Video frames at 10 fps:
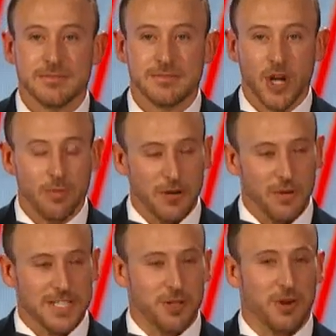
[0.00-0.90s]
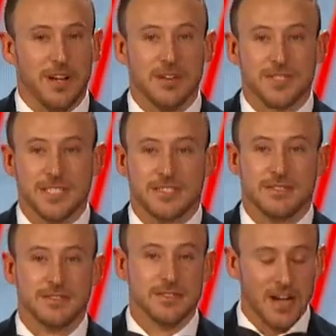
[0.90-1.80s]
Hope everyone has a great off
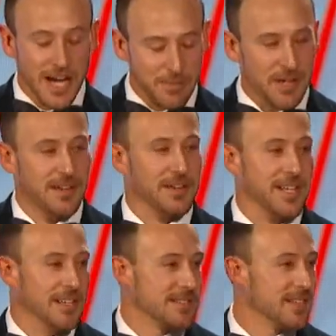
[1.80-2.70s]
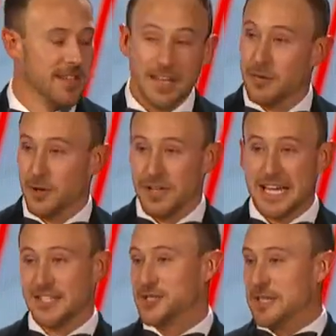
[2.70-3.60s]
season. Happy holidays. I'm
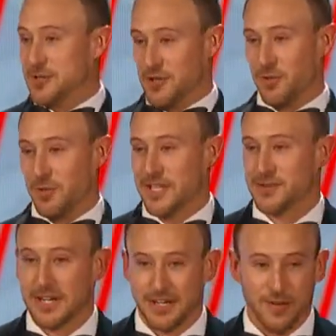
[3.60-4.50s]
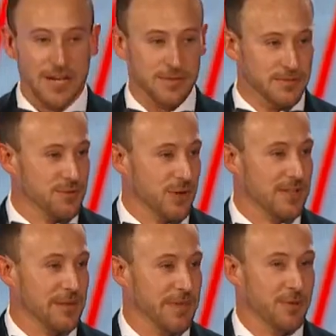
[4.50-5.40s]
glad this speech is over with so I can go have a drink
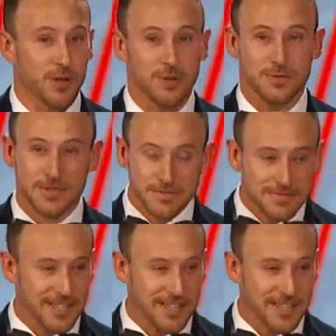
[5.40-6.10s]
like Ben Rhodes.